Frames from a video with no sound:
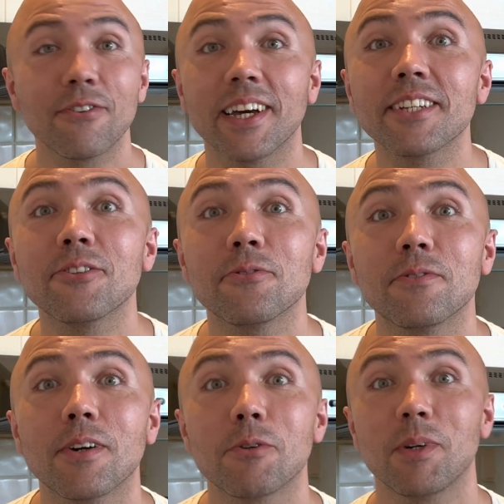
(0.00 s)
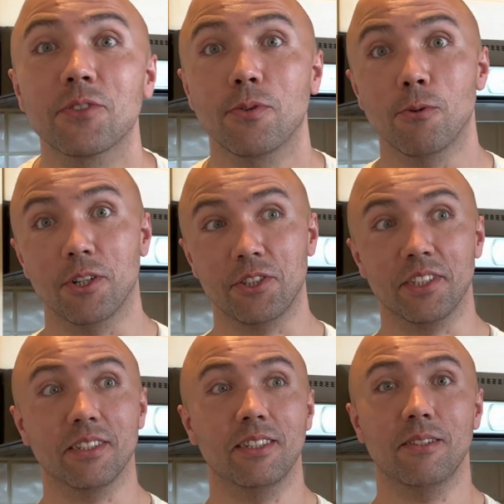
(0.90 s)
Thank you very much for
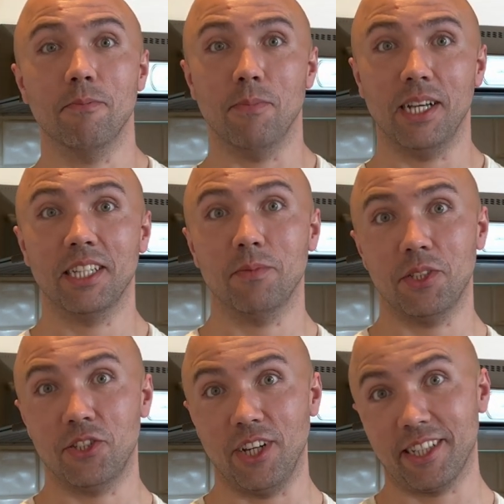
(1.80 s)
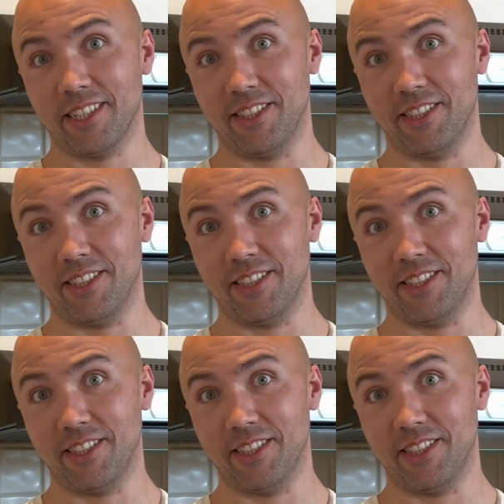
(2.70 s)
watching. My name is Jack.